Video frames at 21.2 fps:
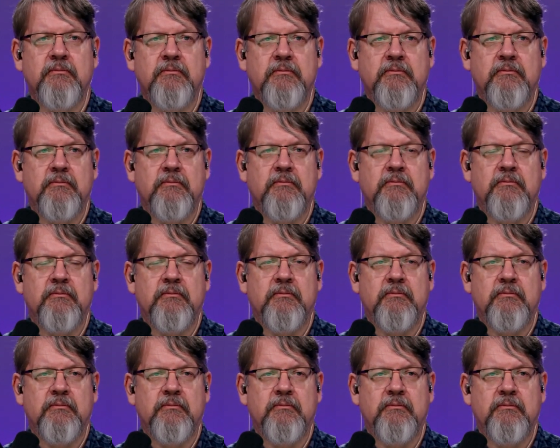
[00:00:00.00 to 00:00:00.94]

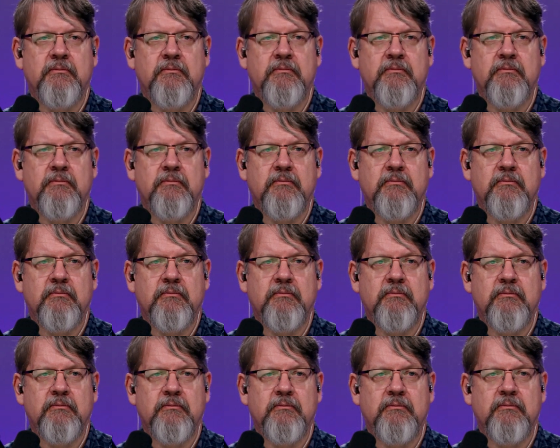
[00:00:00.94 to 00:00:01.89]

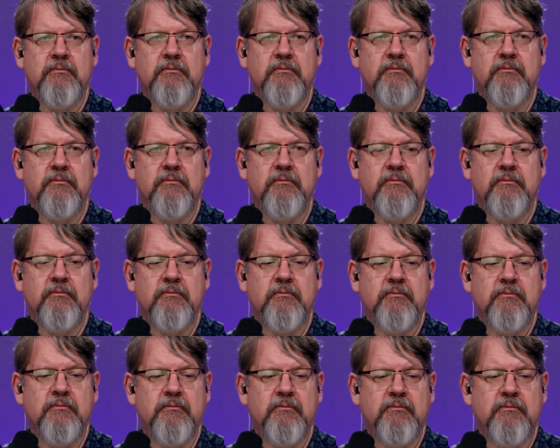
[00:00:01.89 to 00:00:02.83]

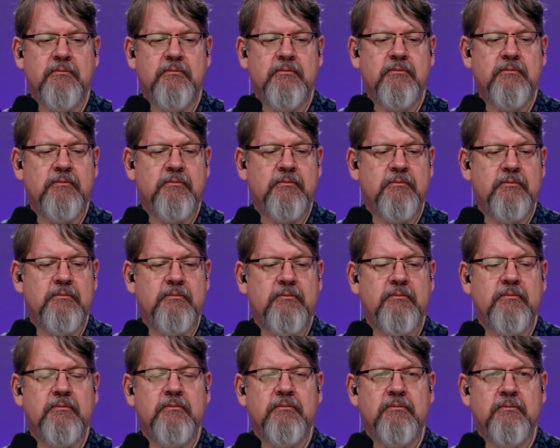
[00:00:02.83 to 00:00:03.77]

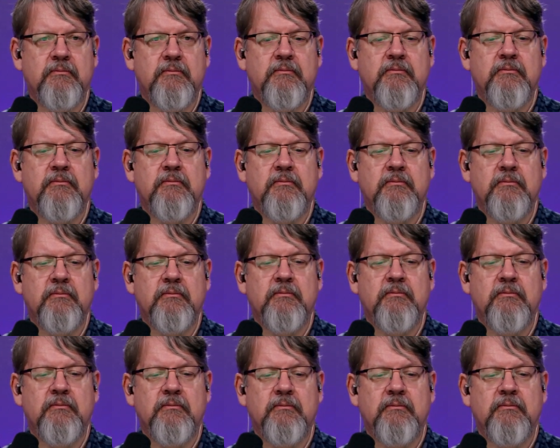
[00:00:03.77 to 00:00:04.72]

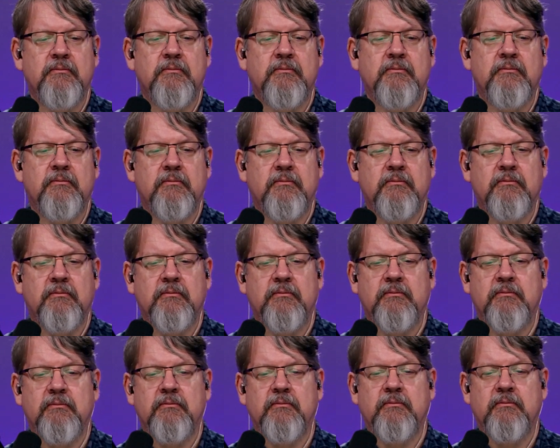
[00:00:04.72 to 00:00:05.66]

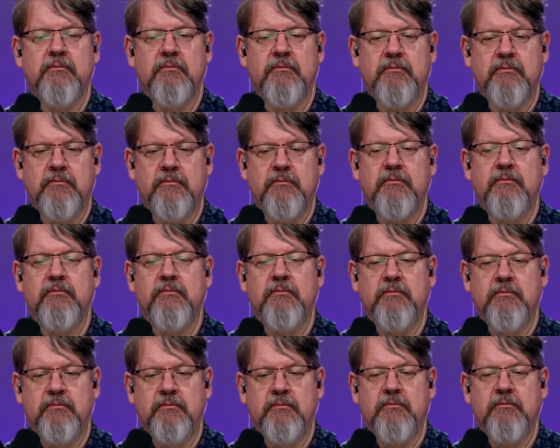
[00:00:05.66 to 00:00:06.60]

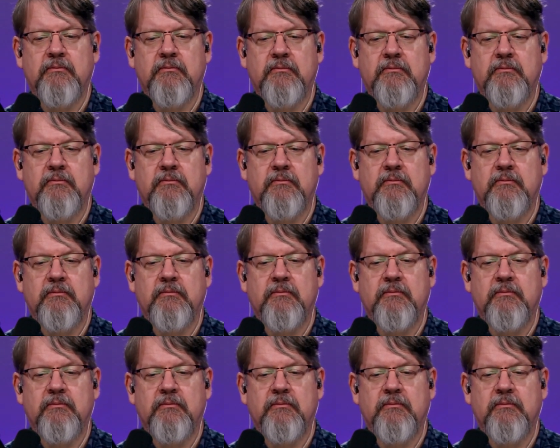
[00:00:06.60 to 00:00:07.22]
No words are spoken by the person on screen.